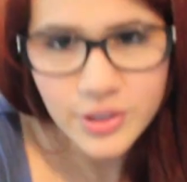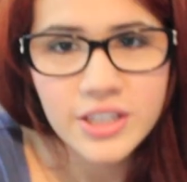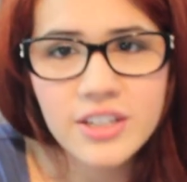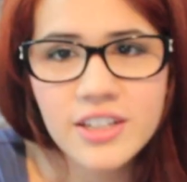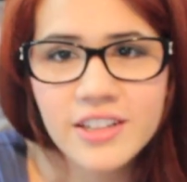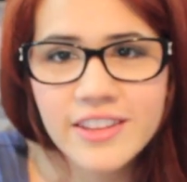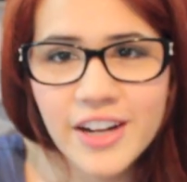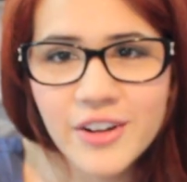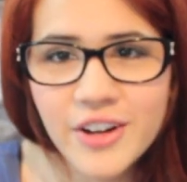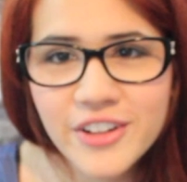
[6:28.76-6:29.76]
you hear
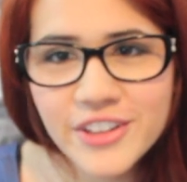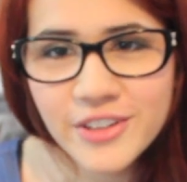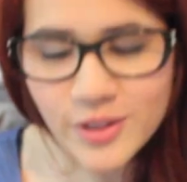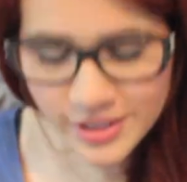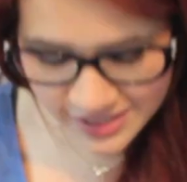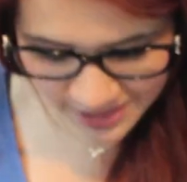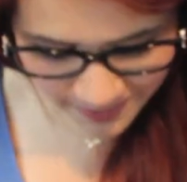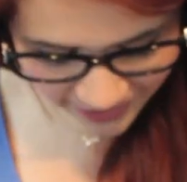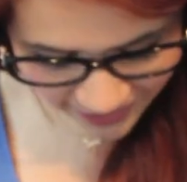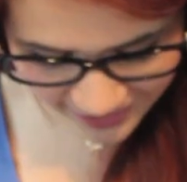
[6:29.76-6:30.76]
that crinkling noise, it's
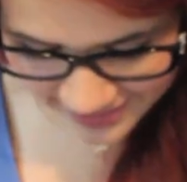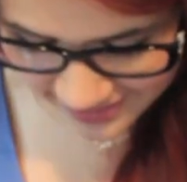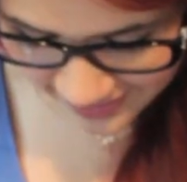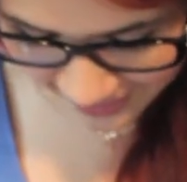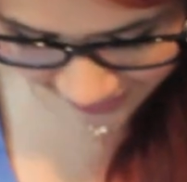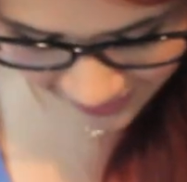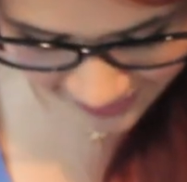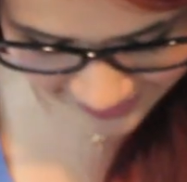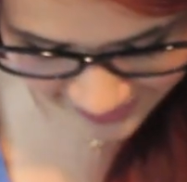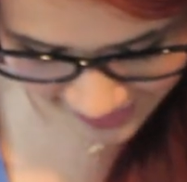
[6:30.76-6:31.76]
because, like I
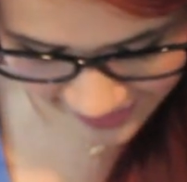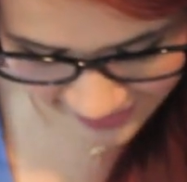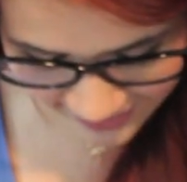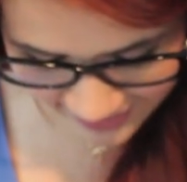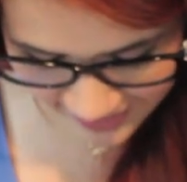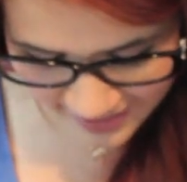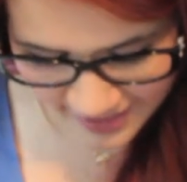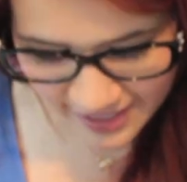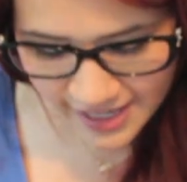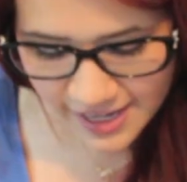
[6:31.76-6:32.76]
said,
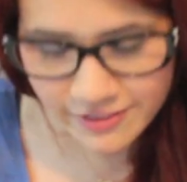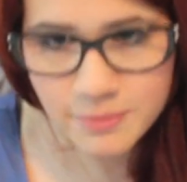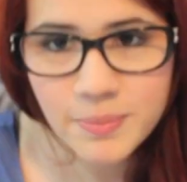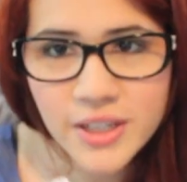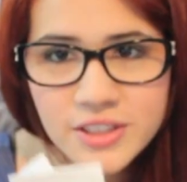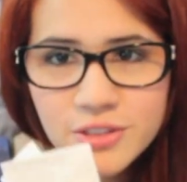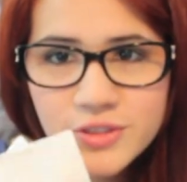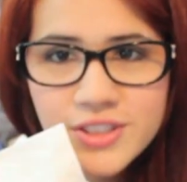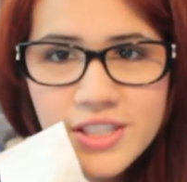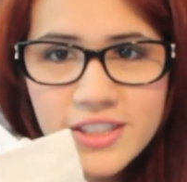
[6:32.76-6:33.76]
I have a bunch of
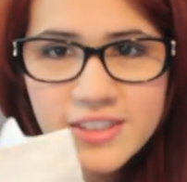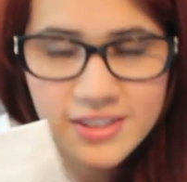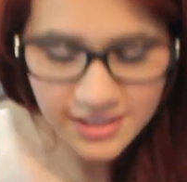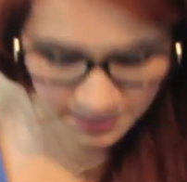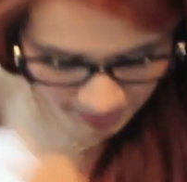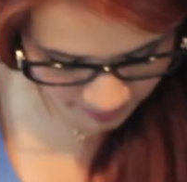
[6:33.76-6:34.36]
receipts in my